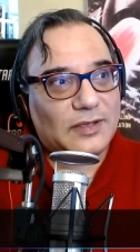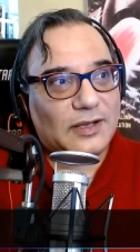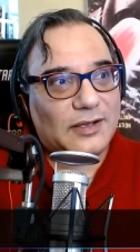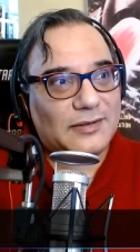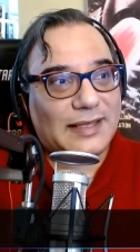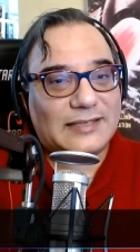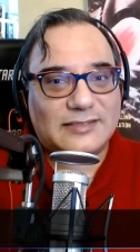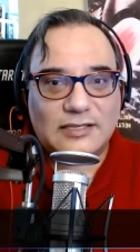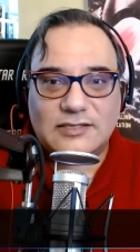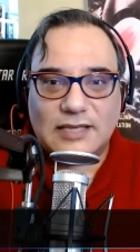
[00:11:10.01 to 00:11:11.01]
like
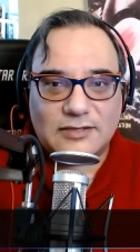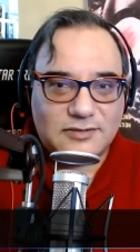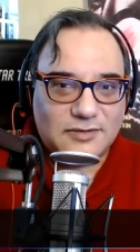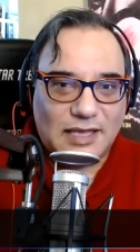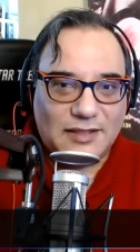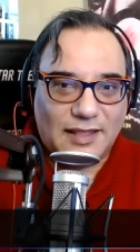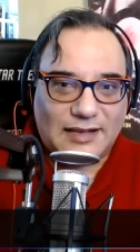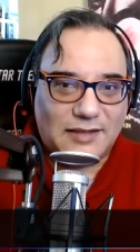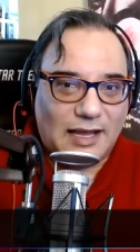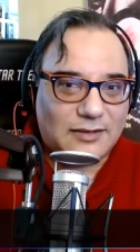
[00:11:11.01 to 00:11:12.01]
sunsets and
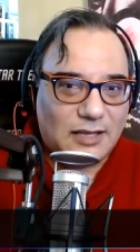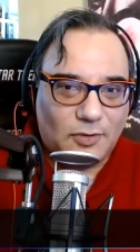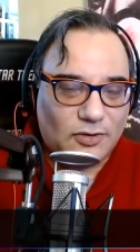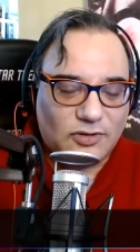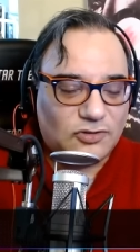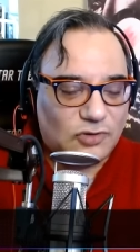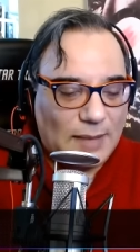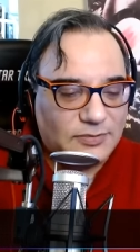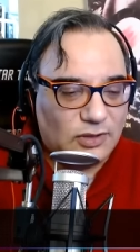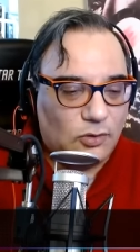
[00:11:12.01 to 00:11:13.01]
like nighttime Earth. It's
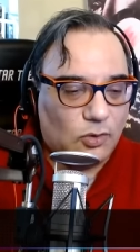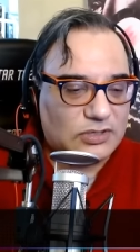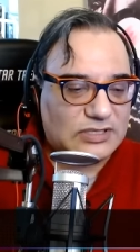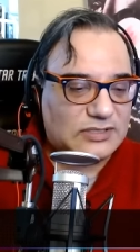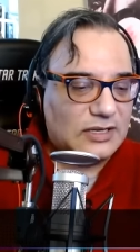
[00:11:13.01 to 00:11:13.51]
absolutely gorgeous,